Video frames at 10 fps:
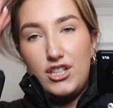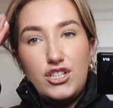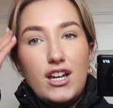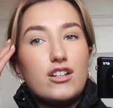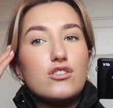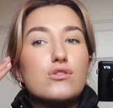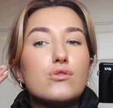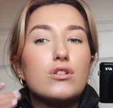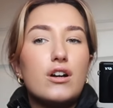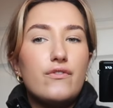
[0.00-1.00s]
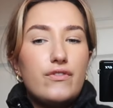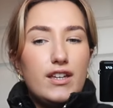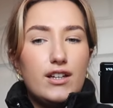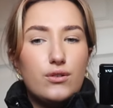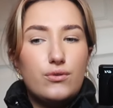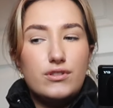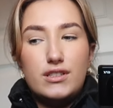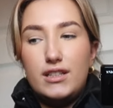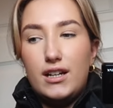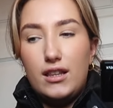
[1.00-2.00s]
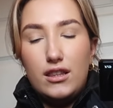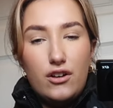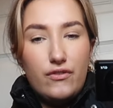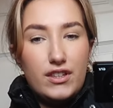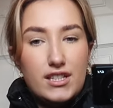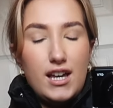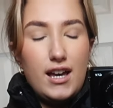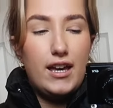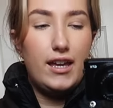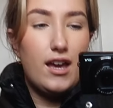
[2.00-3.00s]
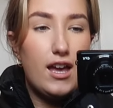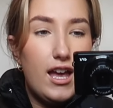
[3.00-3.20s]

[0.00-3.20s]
this jacket is so comfy, cozy, I love the tie.